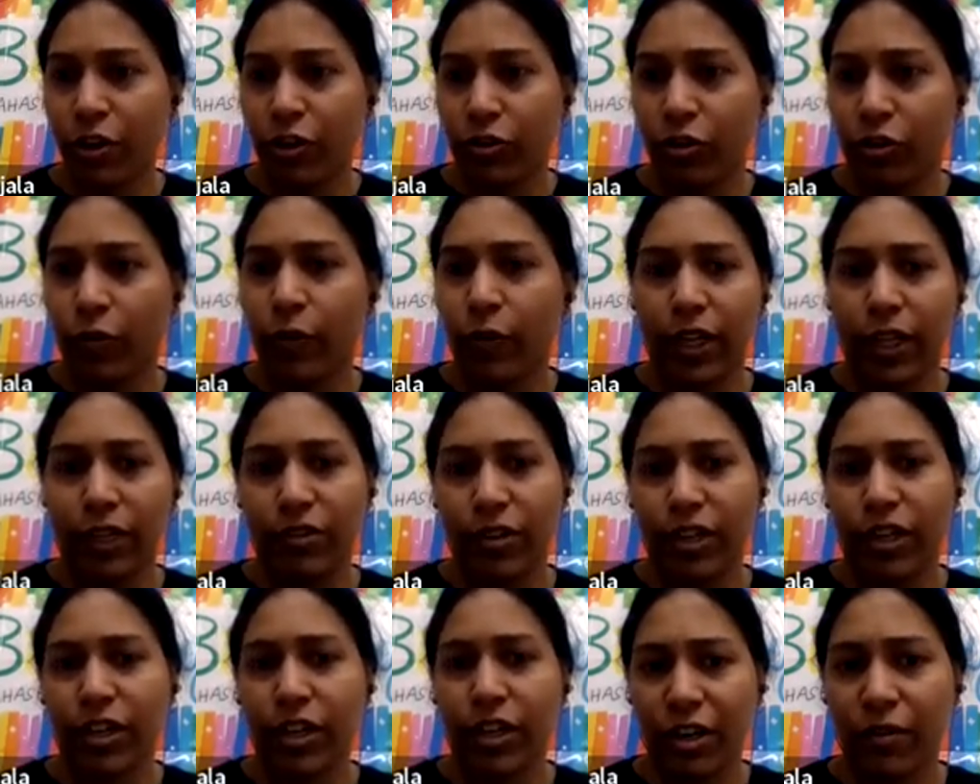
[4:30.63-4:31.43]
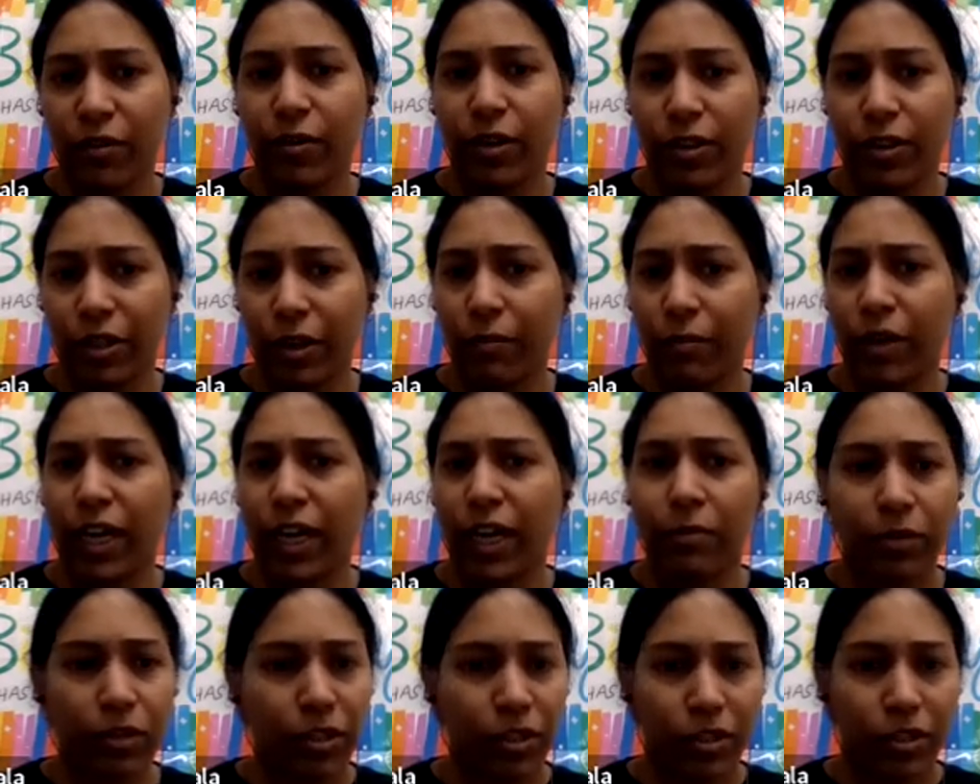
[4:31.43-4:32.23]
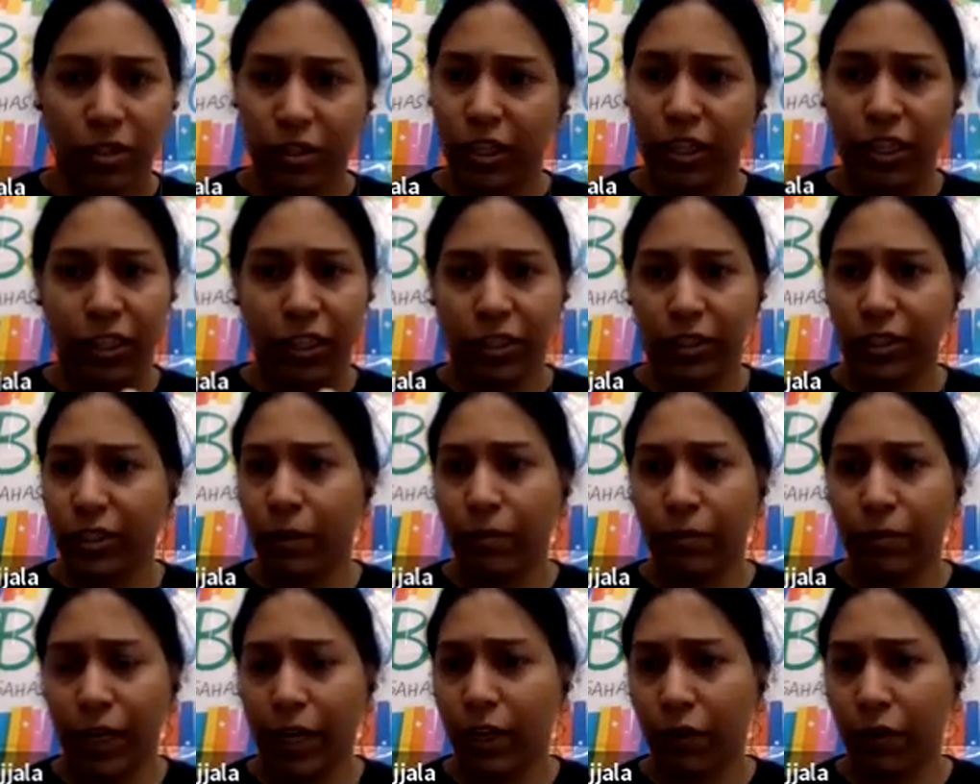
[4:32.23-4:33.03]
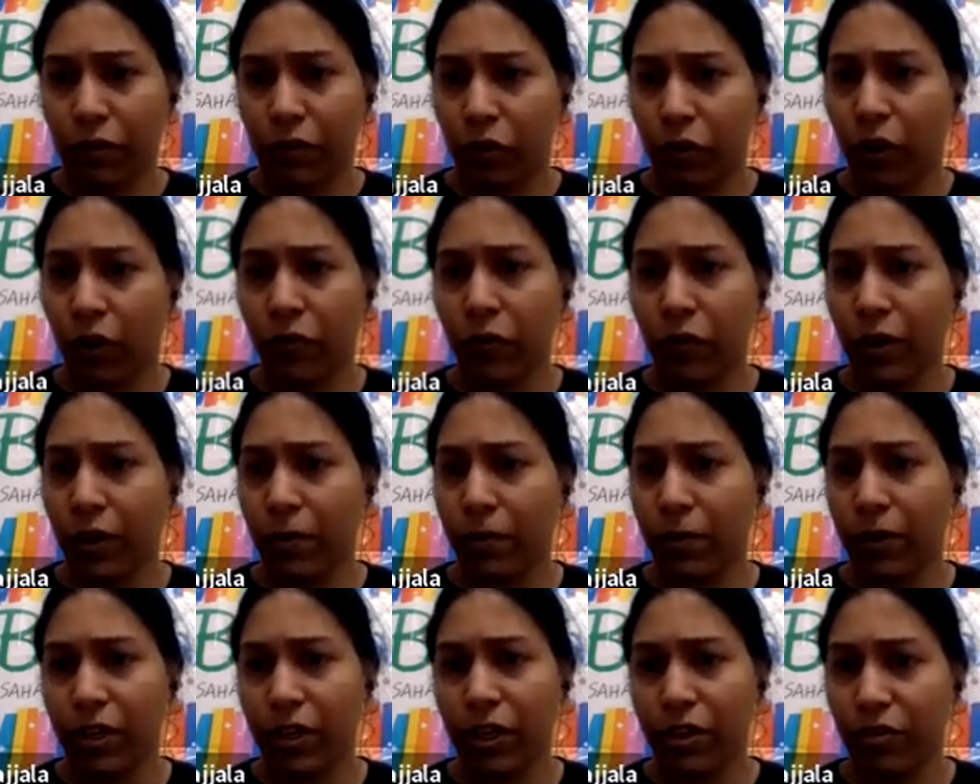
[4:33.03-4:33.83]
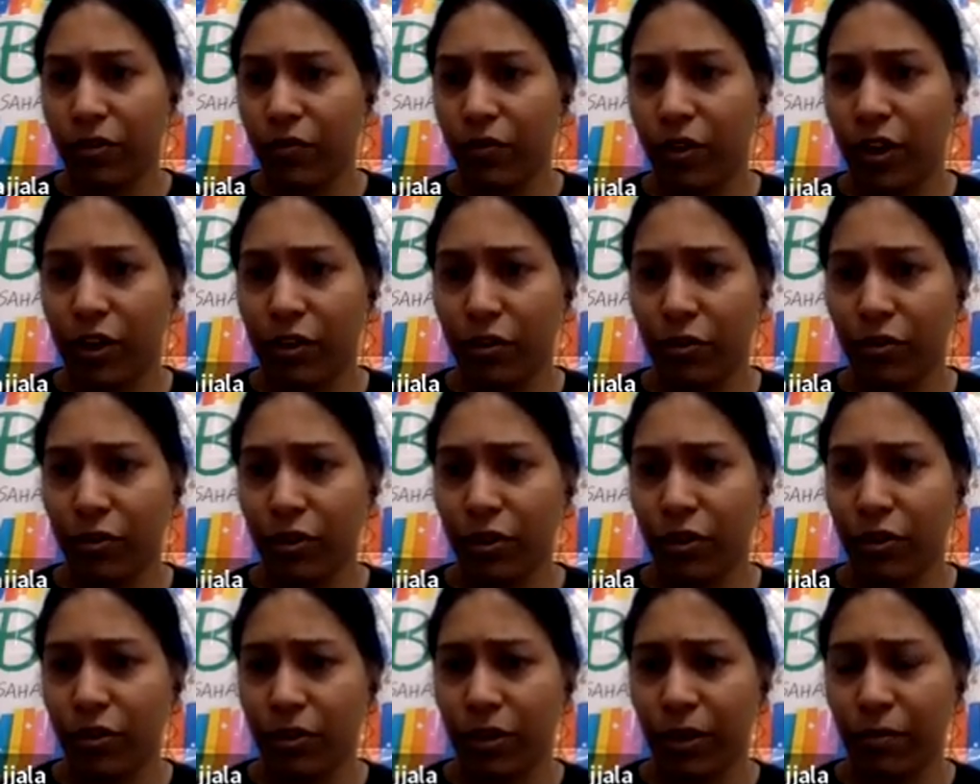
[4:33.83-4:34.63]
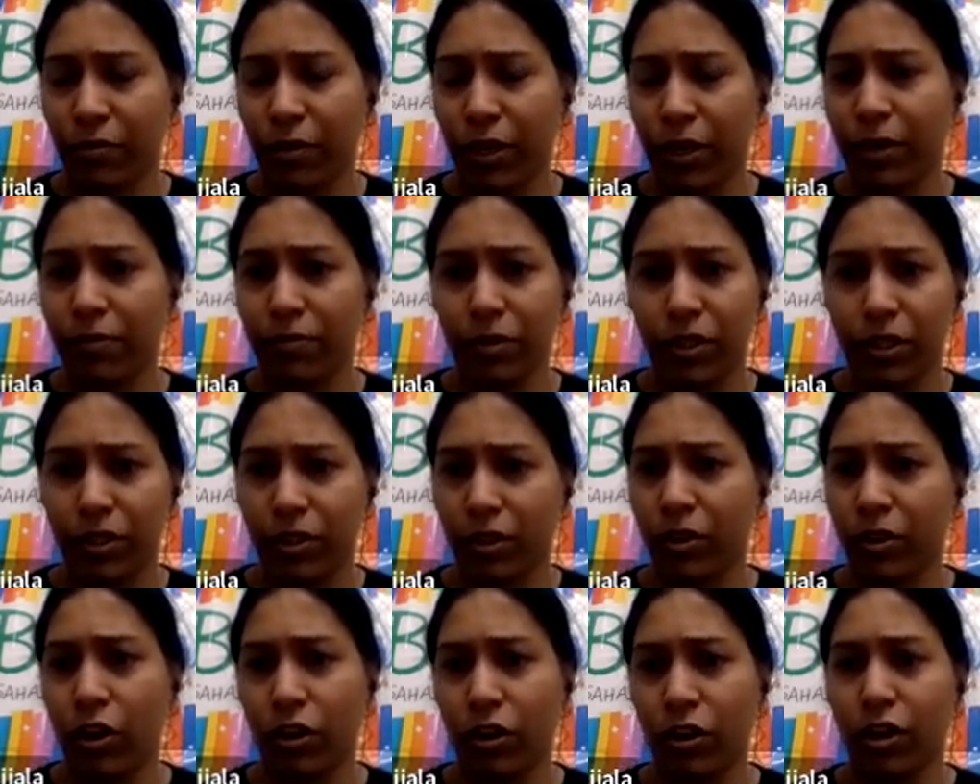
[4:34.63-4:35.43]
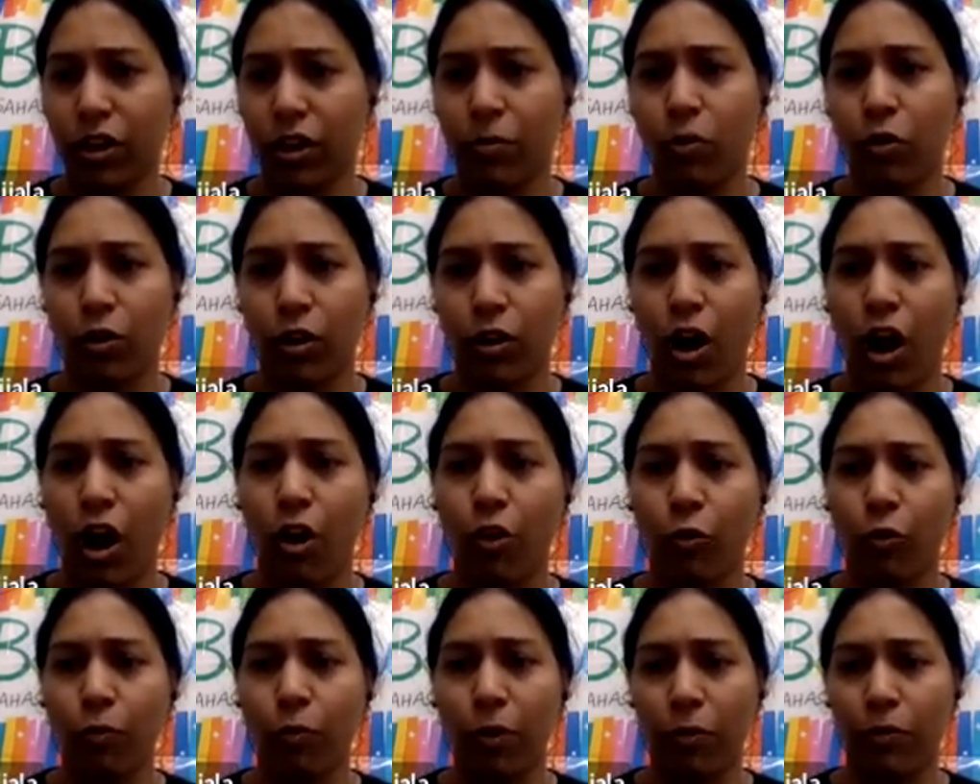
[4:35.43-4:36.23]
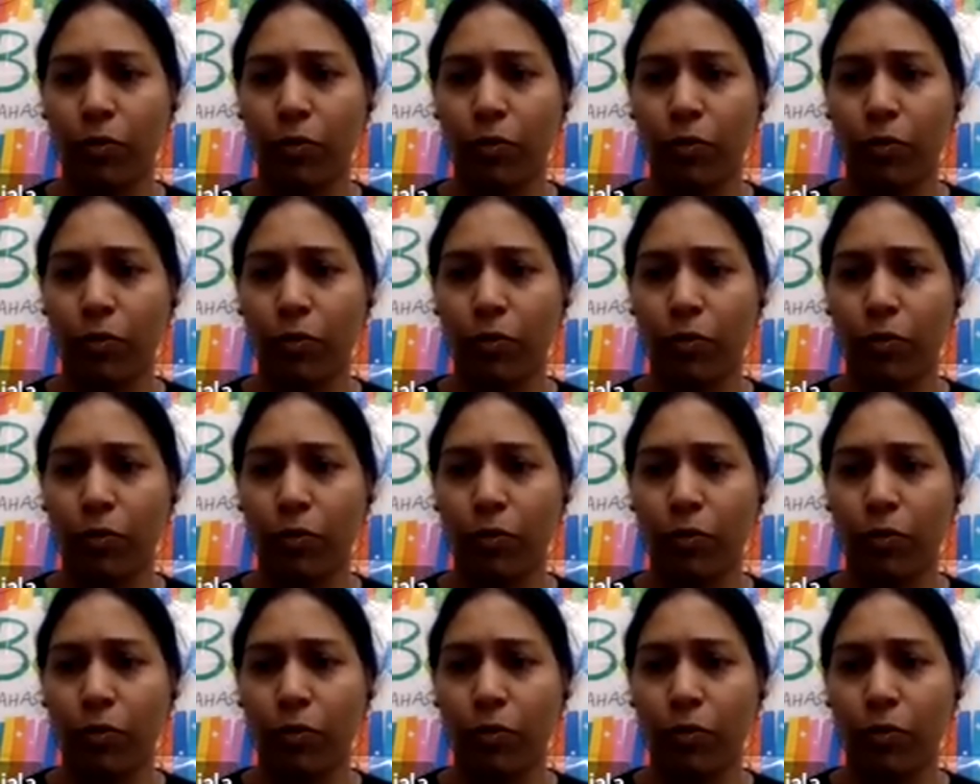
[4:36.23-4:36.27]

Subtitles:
So when I say relevant, sometimes it is some kind of software application they are using. Sometimes it's talking about how